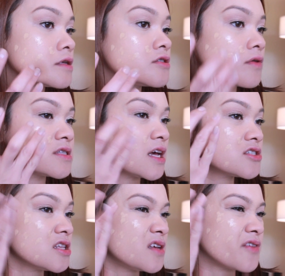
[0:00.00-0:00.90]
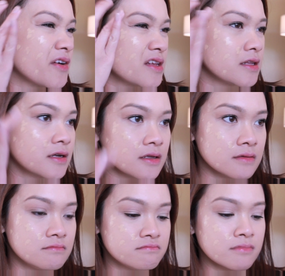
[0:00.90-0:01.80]
So it's actually very
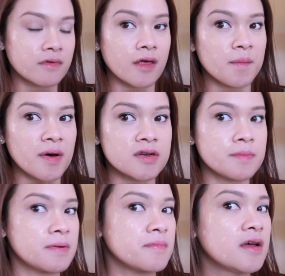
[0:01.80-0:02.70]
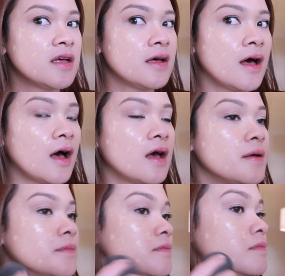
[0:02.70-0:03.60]
little, the amount
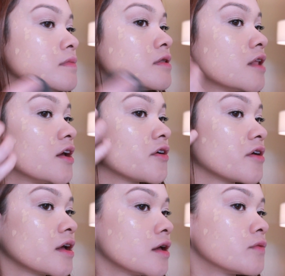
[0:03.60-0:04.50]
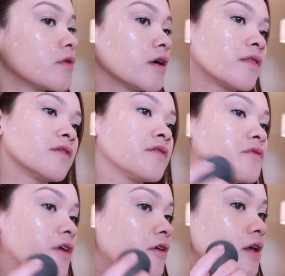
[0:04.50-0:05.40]
I'm layering it with. It's a
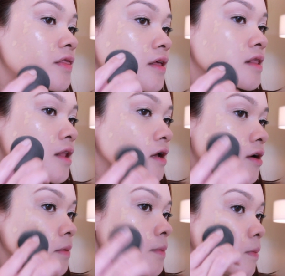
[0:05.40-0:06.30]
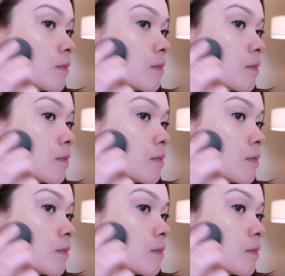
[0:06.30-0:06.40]
very thin layer.